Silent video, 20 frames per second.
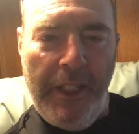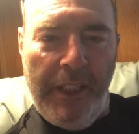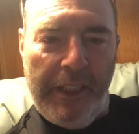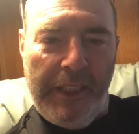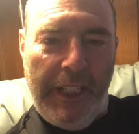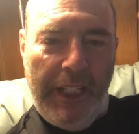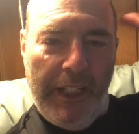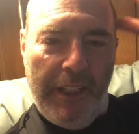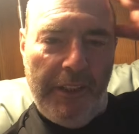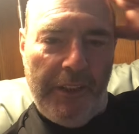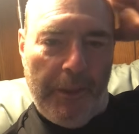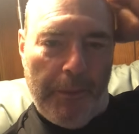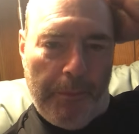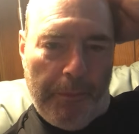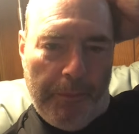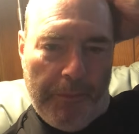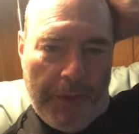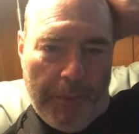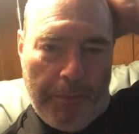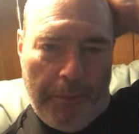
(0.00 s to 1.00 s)
Now,
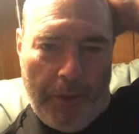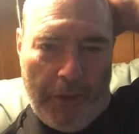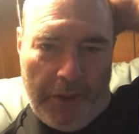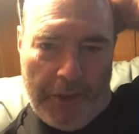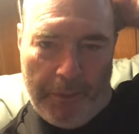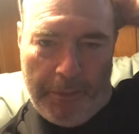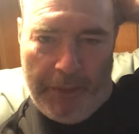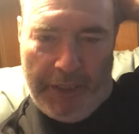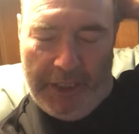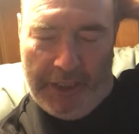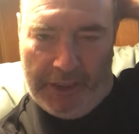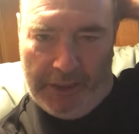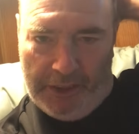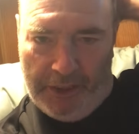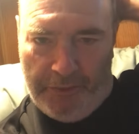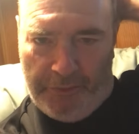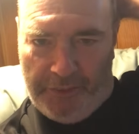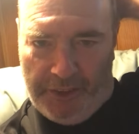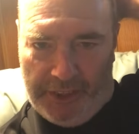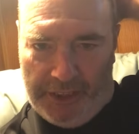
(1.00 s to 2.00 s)
the part about
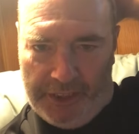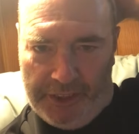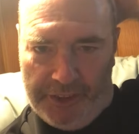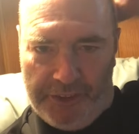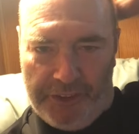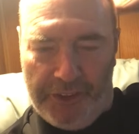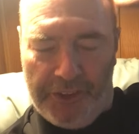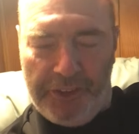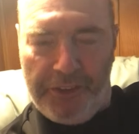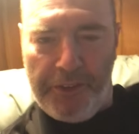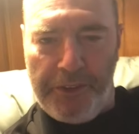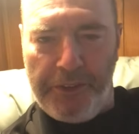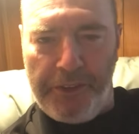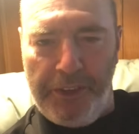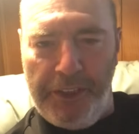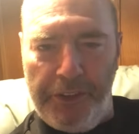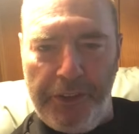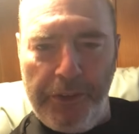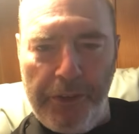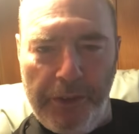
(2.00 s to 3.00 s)
lifting is
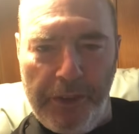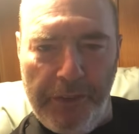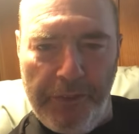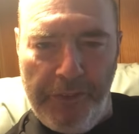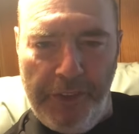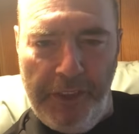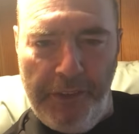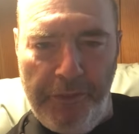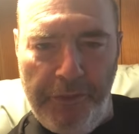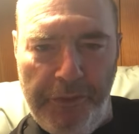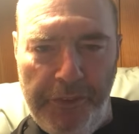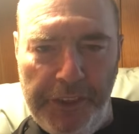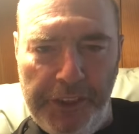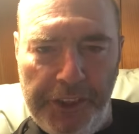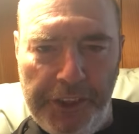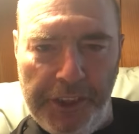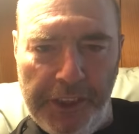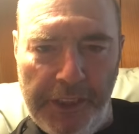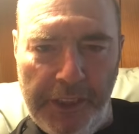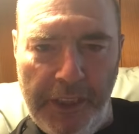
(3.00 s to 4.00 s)
it's sort of
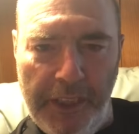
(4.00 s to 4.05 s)
inefficient.